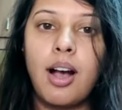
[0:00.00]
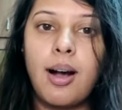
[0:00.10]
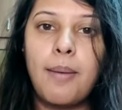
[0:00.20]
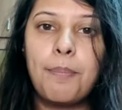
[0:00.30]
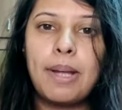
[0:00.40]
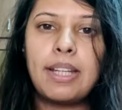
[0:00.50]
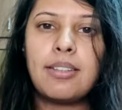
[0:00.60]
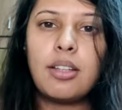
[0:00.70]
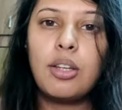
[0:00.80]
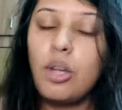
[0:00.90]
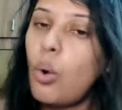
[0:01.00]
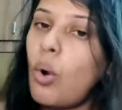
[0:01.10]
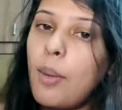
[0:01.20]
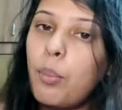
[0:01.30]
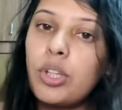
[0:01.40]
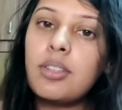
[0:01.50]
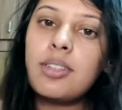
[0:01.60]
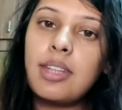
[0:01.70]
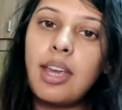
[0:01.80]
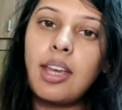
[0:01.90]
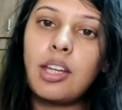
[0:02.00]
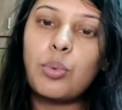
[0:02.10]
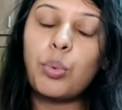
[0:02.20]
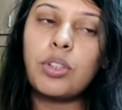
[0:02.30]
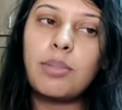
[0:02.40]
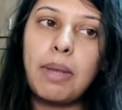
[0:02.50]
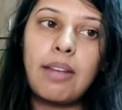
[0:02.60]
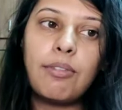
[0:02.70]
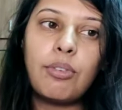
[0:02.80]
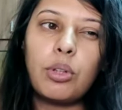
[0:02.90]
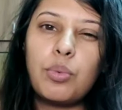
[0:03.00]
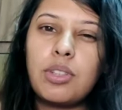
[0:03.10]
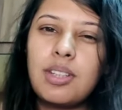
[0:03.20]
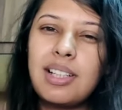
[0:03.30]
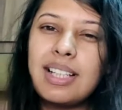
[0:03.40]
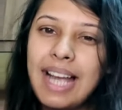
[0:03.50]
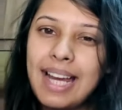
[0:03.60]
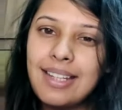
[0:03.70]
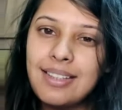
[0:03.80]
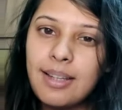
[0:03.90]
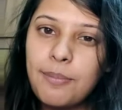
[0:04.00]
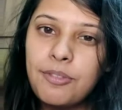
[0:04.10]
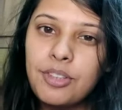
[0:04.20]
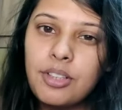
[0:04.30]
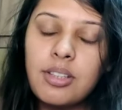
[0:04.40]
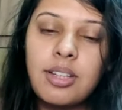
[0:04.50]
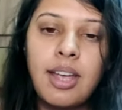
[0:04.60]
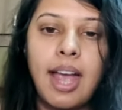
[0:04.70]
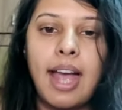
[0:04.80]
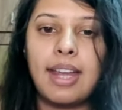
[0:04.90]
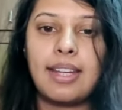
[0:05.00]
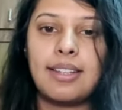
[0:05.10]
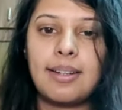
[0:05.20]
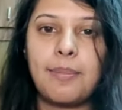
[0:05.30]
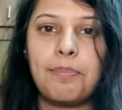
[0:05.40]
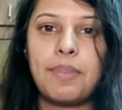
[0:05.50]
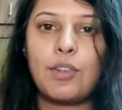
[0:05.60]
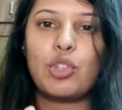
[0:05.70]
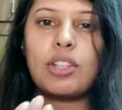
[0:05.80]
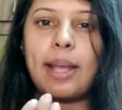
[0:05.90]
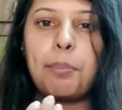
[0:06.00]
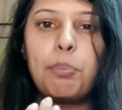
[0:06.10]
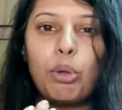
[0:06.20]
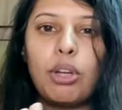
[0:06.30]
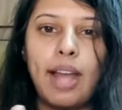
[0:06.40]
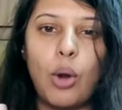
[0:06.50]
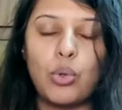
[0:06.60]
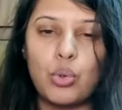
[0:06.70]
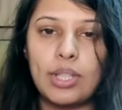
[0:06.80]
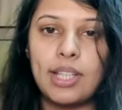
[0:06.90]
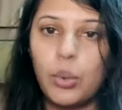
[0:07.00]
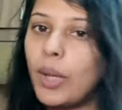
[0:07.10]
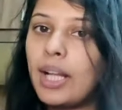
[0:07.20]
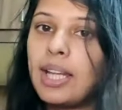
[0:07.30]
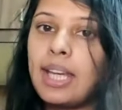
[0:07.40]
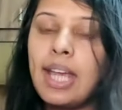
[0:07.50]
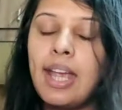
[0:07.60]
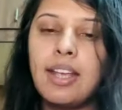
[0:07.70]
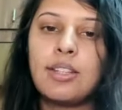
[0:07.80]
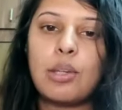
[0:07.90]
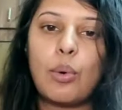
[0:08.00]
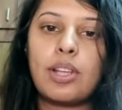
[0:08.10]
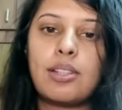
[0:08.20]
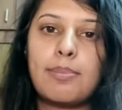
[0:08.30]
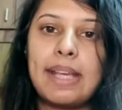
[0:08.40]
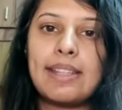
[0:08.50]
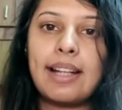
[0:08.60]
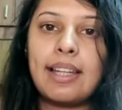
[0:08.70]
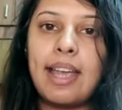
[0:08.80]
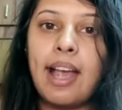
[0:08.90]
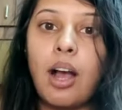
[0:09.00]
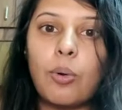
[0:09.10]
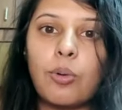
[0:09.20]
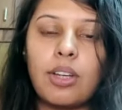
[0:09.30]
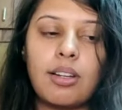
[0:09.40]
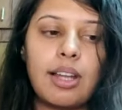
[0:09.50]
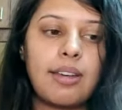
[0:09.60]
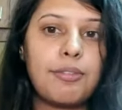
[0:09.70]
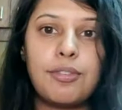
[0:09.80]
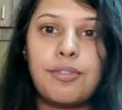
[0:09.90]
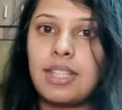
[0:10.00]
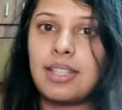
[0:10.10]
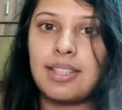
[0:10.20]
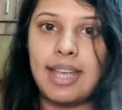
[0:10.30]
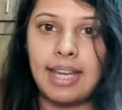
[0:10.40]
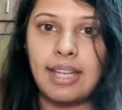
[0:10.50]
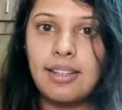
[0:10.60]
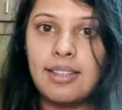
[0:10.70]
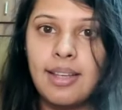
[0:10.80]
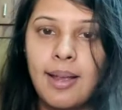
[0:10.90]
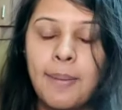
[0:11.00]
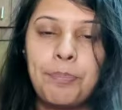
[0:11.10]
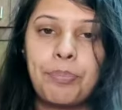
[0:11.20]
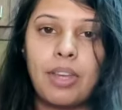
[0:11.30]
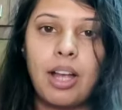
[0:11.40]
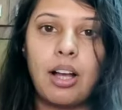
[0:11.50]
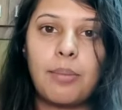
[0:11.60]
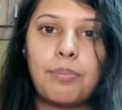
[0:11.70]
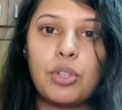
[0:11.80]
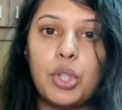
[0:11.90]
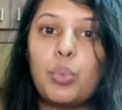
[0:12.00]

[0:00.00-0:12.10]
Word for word: um, but no, I wouldn't say it was painful. It was slight discomfort, and uh, they just like pull it out really quickly. So it's basically out in like 15 seconds. Um, so